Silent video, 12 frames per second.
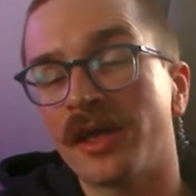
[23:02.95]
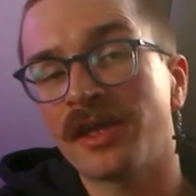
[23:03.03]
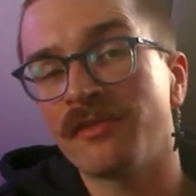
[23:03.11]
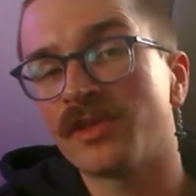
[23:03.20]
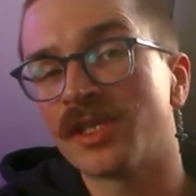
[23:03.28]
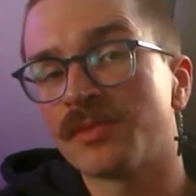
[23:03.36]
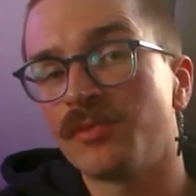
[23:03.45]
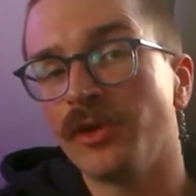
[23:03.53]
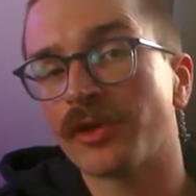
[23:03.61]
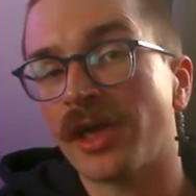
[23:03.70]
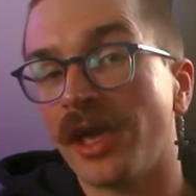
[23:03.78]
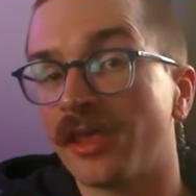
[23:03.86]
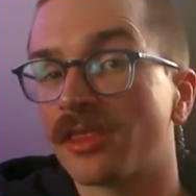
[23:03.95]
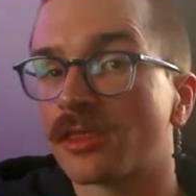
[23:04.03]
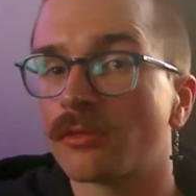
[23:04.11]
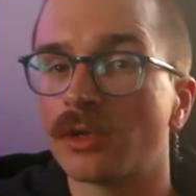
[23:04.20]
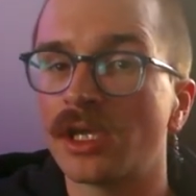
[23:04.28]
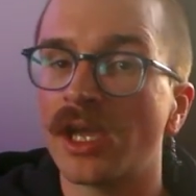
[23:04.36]
I give this book a
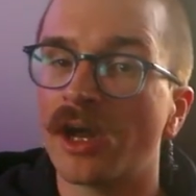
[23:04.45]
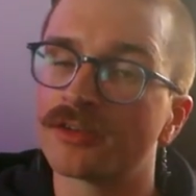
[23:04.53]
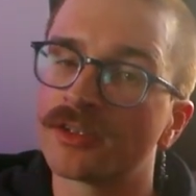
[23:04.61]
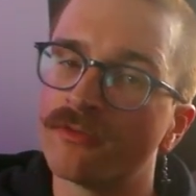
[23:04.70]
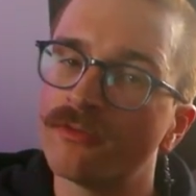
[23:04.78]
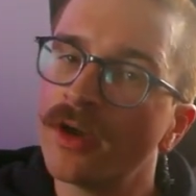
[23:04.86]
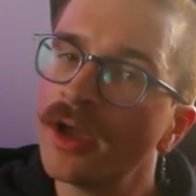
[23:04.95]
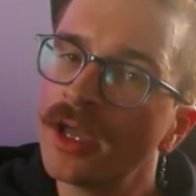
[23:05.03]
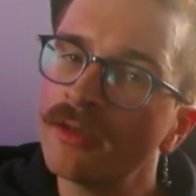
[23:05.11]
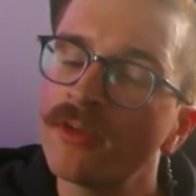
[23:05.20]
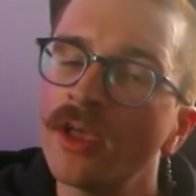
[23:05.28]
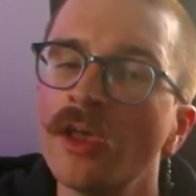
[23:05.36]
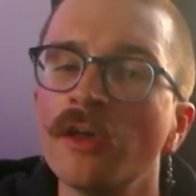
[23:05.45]
3 out of 5.